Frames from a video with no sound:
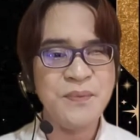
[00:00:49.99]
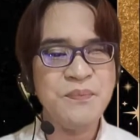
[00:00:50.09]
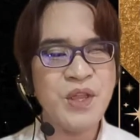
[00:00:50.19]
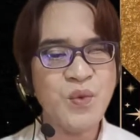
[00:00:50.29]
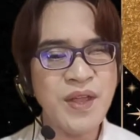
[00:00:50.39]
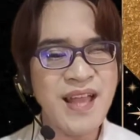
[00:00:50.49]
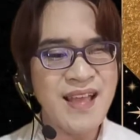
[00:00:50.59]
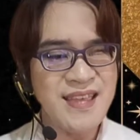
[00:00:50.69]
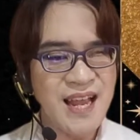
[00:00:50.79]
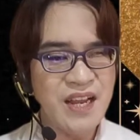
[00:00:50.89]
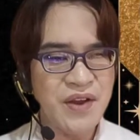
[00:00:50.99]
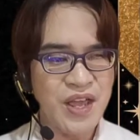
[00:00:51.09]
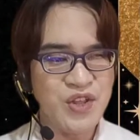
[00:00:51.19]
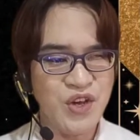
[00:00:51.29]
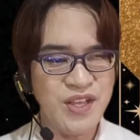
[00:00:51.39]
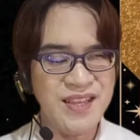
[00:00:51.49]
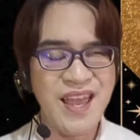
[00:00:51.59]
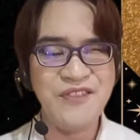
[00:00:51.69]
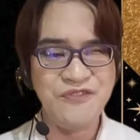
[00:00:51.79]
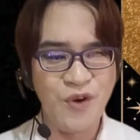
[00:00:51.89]
between acceleration
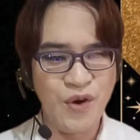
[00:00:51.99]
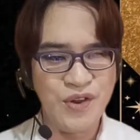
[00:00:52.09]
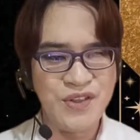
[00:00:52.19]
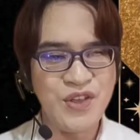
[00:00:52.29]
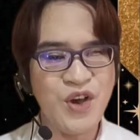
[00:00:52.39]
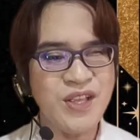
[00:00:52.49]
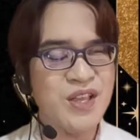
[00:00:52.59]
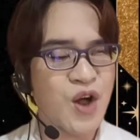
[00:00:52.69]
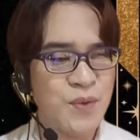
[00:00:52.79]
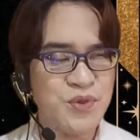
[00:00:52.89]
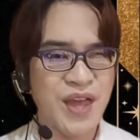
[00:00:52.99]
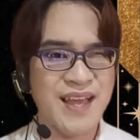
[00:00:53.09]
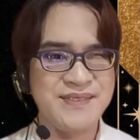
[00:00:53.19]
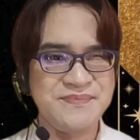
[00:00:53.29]
and force on an object.